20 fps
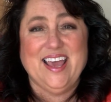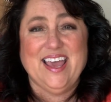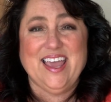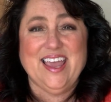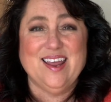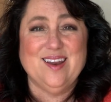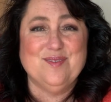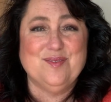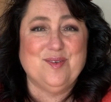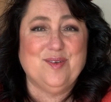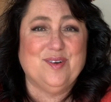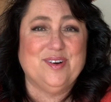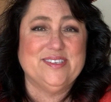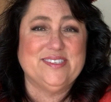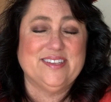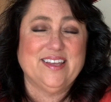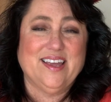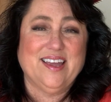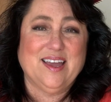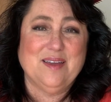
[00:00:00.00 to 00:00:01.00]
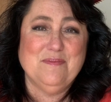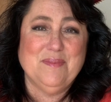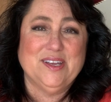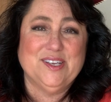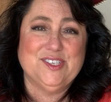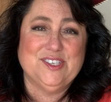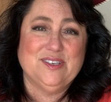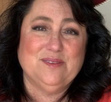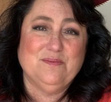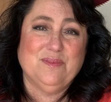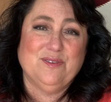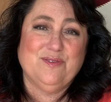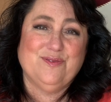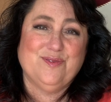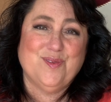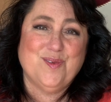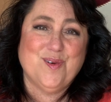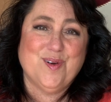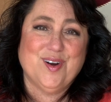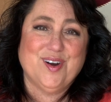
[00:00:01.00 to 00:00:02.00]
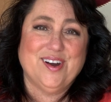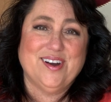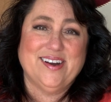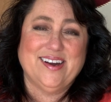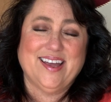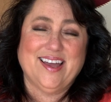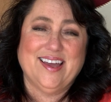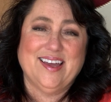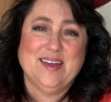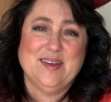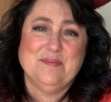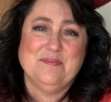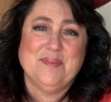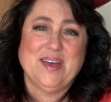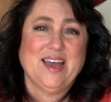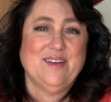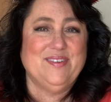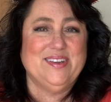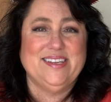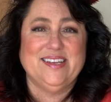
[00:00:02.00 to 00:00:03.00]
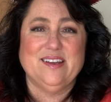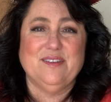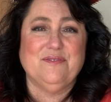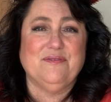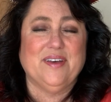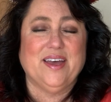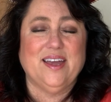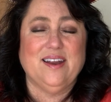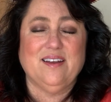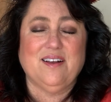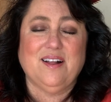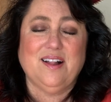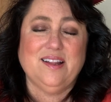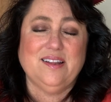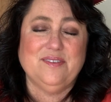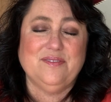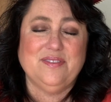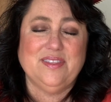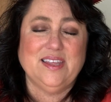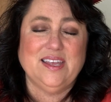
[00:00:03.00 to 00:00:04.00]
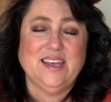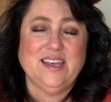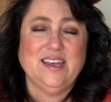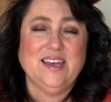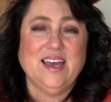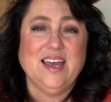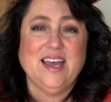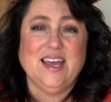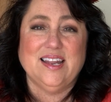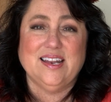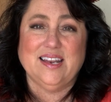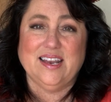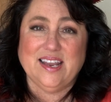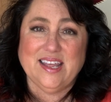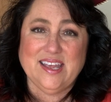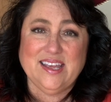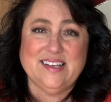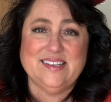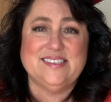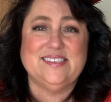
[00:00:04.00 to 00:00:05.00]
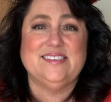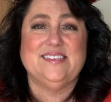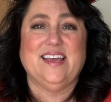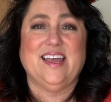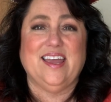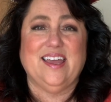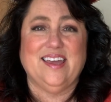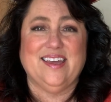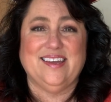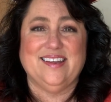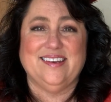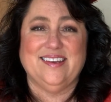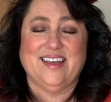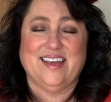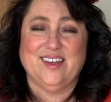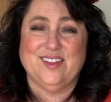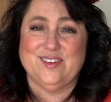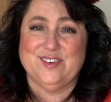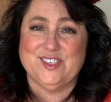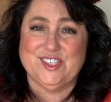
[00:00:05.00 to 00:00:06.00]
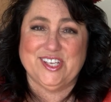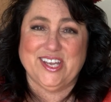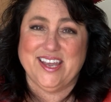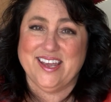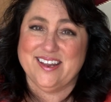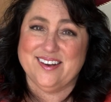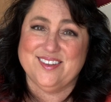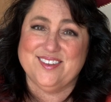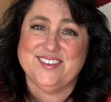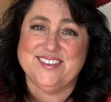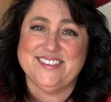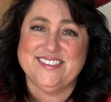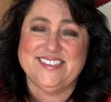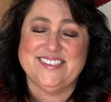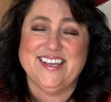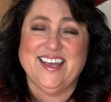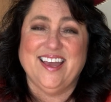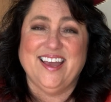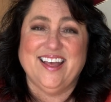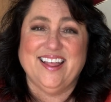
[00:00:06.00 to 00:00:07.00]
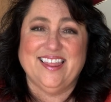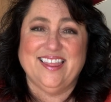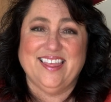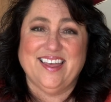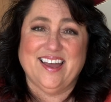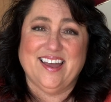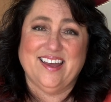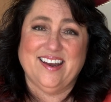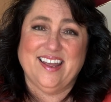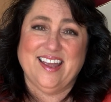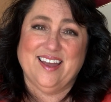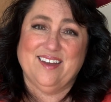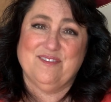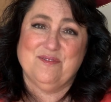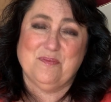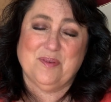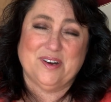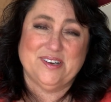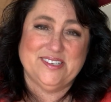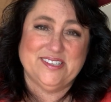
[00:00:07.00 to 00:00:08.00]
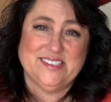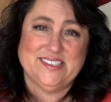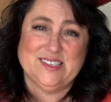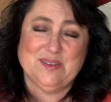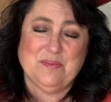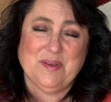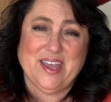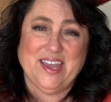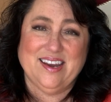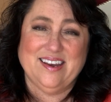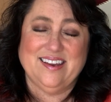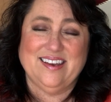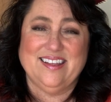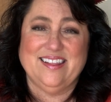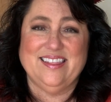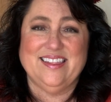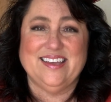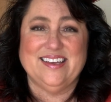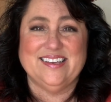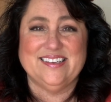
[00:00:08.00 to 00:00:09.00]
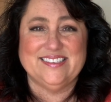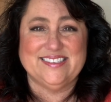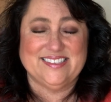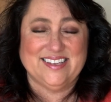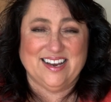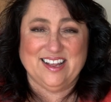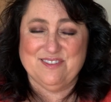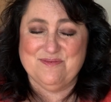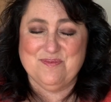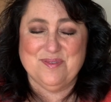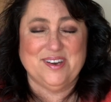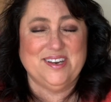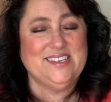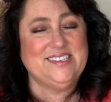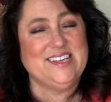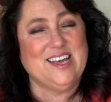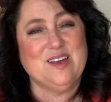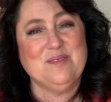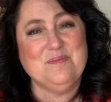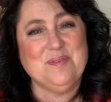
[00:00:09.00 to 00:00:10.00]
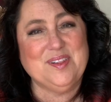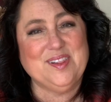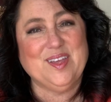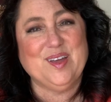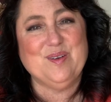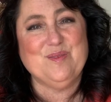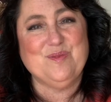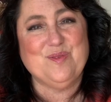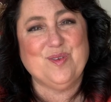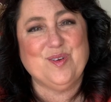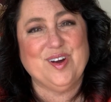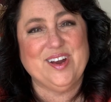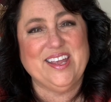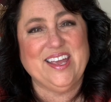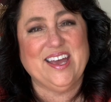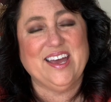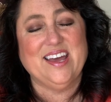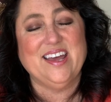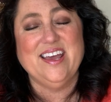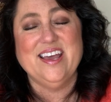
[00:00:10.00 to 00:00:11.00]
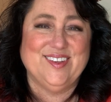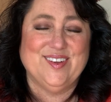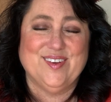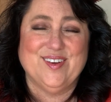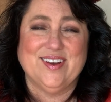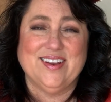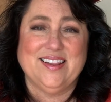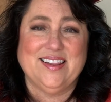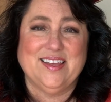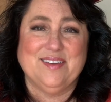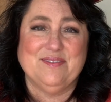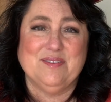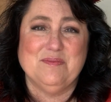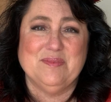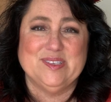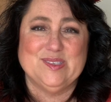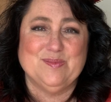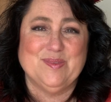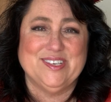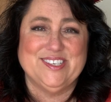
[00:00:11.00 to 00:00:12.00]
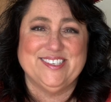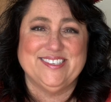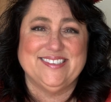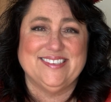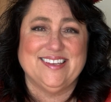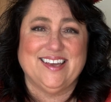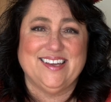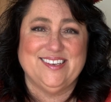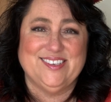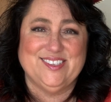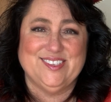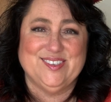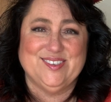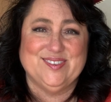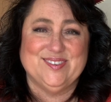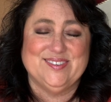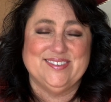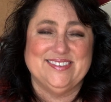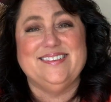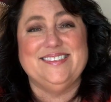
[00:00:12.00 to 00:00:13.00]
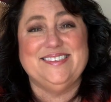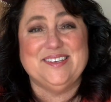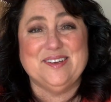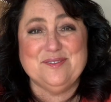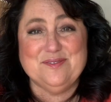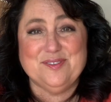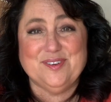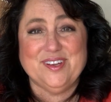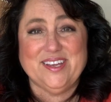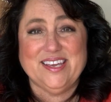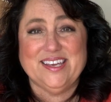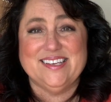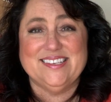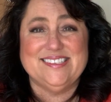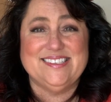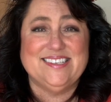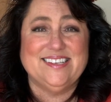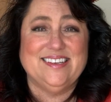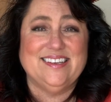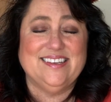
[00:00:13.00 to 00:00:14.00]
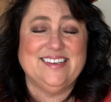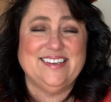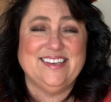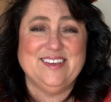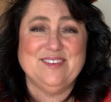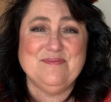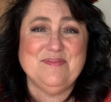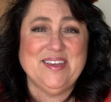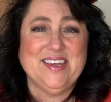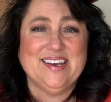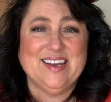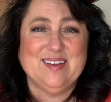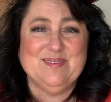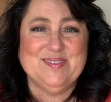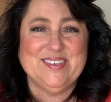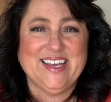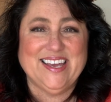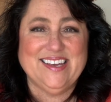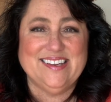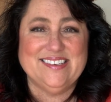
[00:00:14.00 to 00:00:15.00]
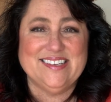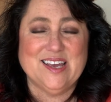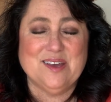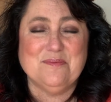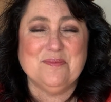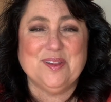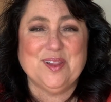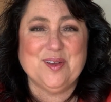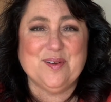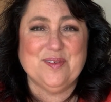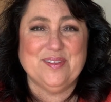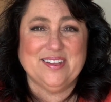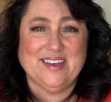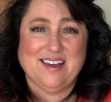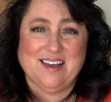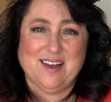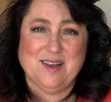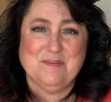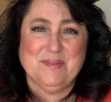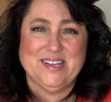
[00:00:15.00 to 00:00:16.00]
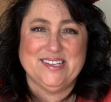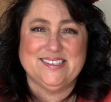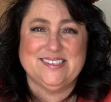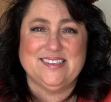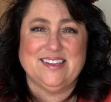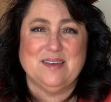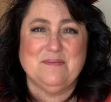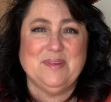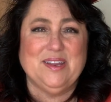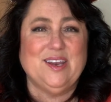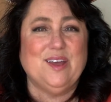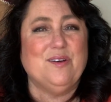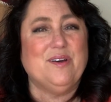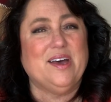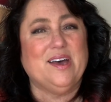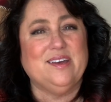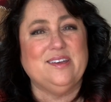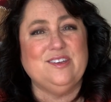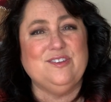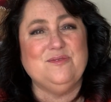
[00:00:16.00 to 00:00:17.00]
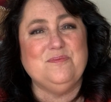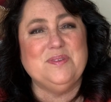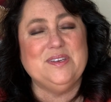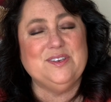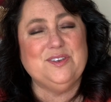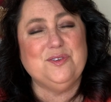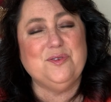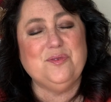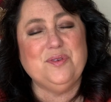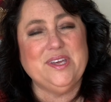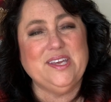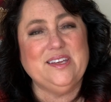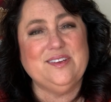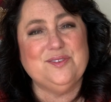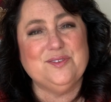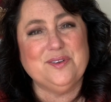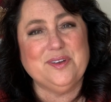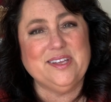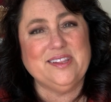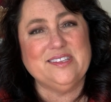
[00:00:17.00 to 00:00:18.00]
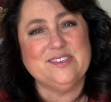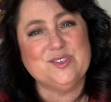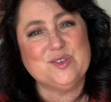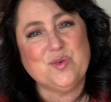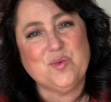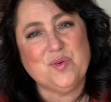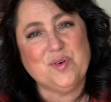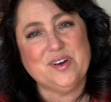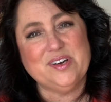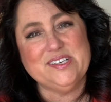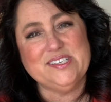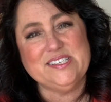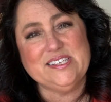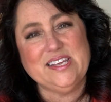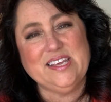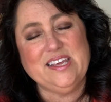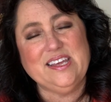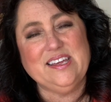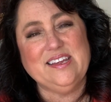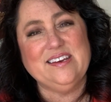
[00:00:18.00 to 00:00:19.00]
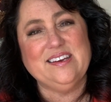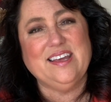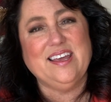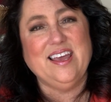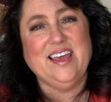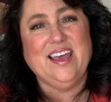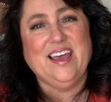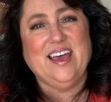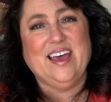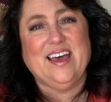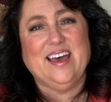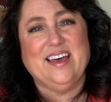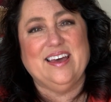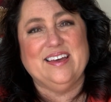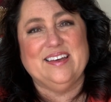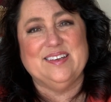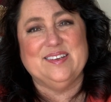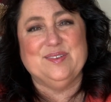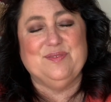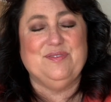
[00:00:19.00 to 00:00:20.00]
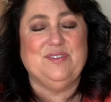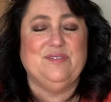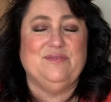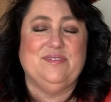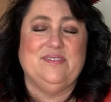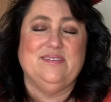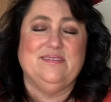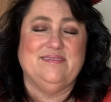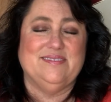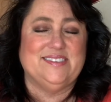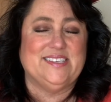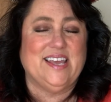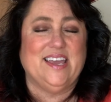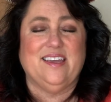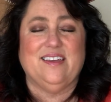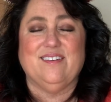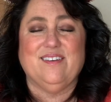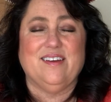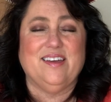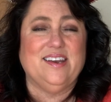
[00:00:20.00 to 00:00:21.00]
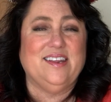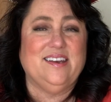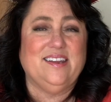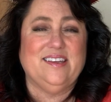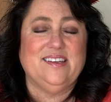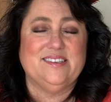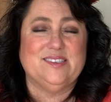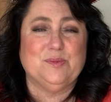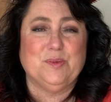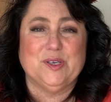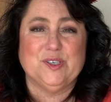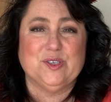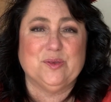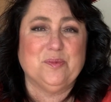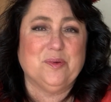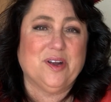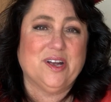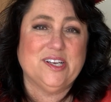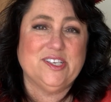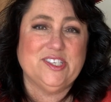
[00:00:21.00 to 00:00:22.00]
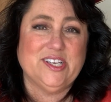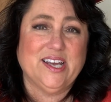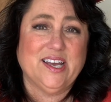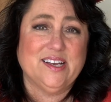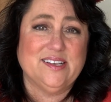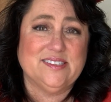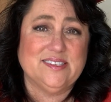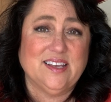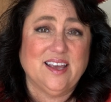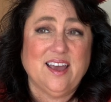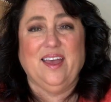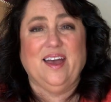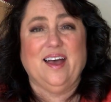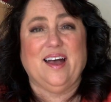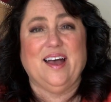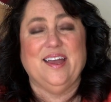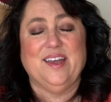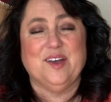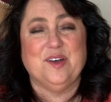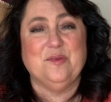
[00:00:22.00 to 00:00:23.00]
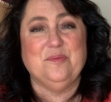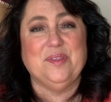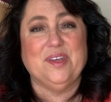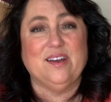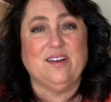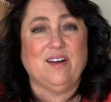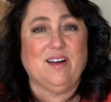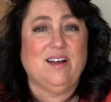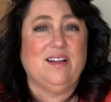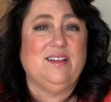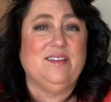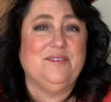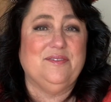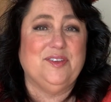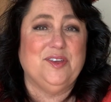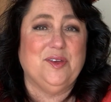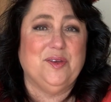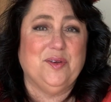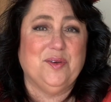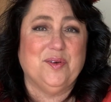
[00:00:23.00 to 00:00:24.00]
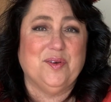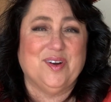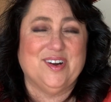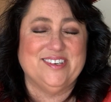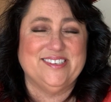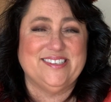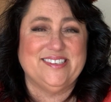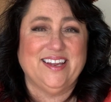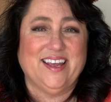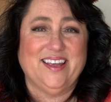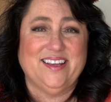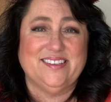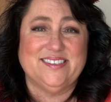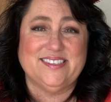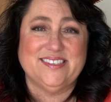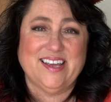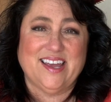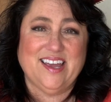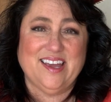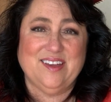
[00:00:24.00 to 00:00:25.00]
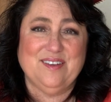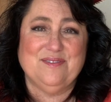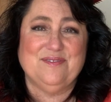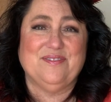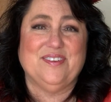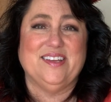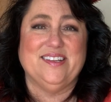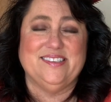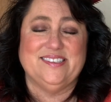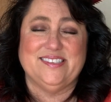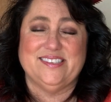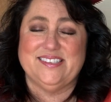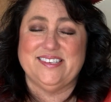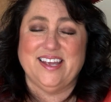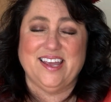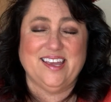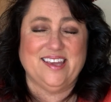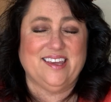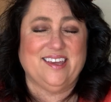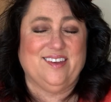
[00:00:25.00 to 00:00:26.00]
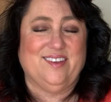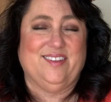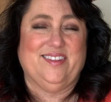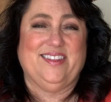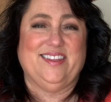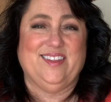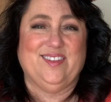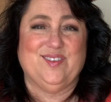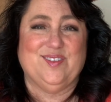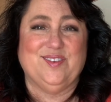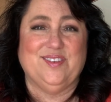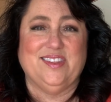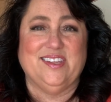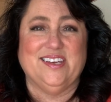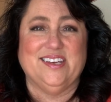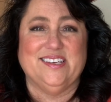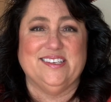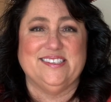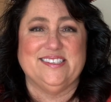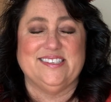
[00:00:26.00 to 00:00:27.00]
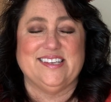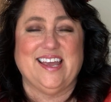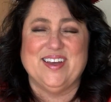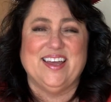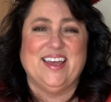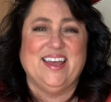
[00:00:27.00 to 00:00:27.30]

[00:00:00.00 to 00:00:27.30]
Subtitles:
And of course, like I mentioned before, I've identified all of the links and other channels that have participated in this, and I've put it down below for you. You're gonna love them as much as I do. Don't forget to give me an update down below in the comments. Let me know how you've been doing during this quarantine, if you've taken on any special projects. I hope that all of you are staying safe and staying healthy through this.